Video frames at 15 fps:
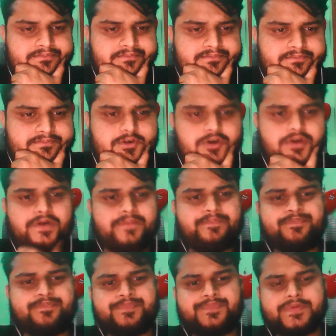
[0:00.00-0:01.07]
Okay.
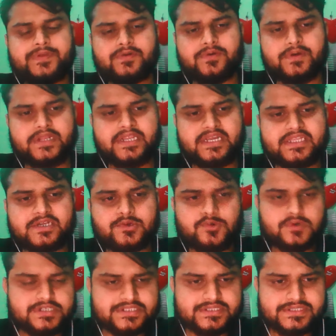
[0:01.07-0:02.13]
So any other
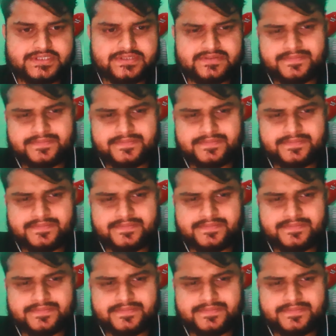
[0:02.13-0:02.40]
questions?